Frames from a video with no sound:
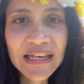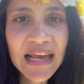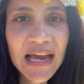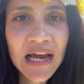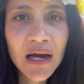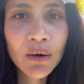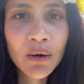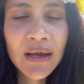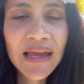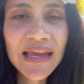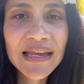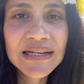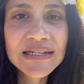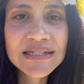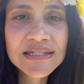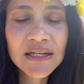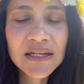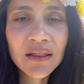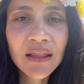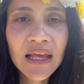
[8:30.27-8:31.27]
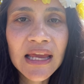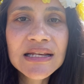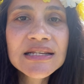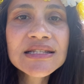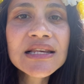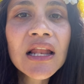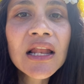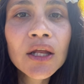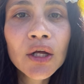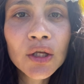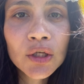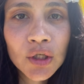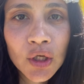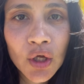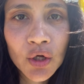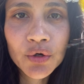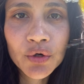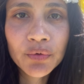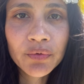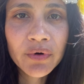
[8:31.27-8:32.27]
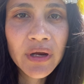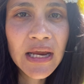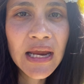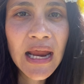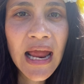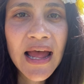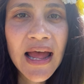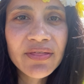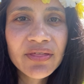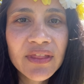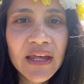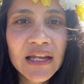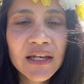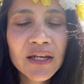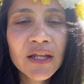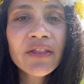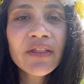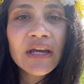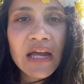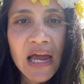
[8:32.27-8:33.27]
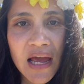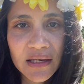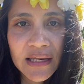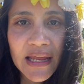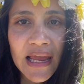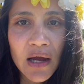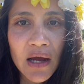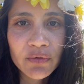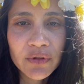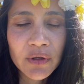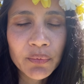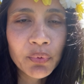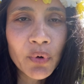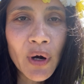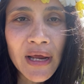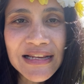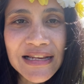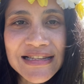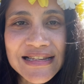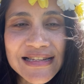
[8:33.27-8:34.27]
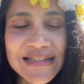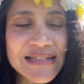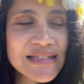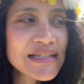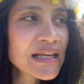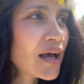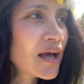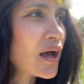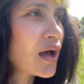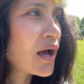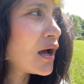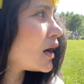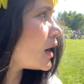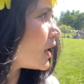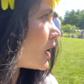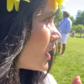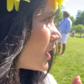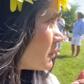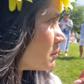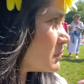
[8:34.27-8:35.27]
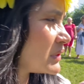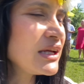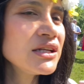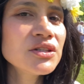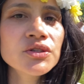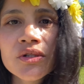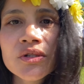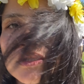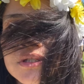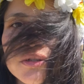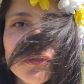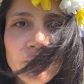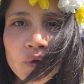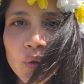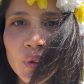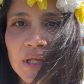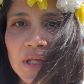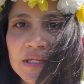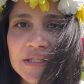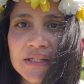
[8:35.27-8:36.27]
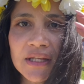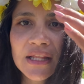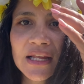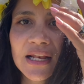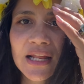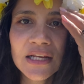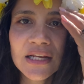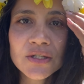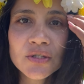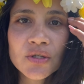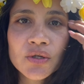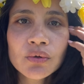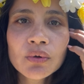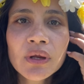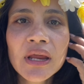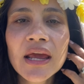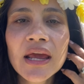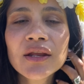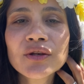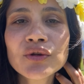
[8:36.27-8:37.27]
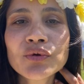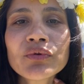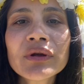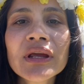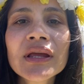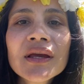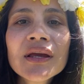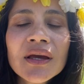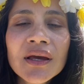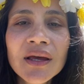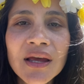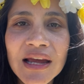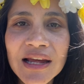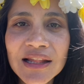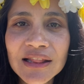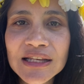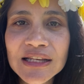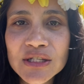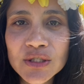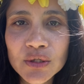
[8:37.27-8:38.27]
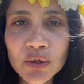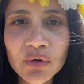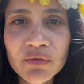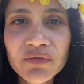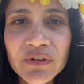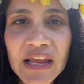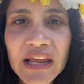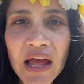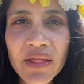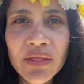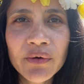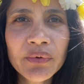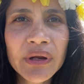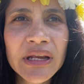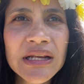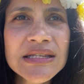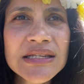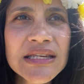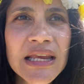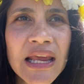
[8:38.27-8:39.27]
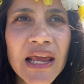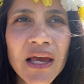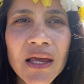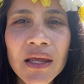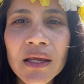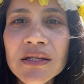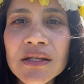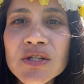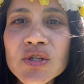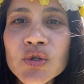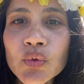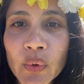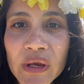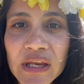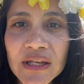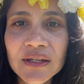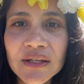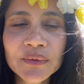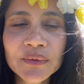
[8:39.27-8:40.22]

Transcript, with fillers: now is they sell a lottery and then they're handing out the prizes. Um, it's just a few things that they like to do here during these sort of gatherings here in Sweden.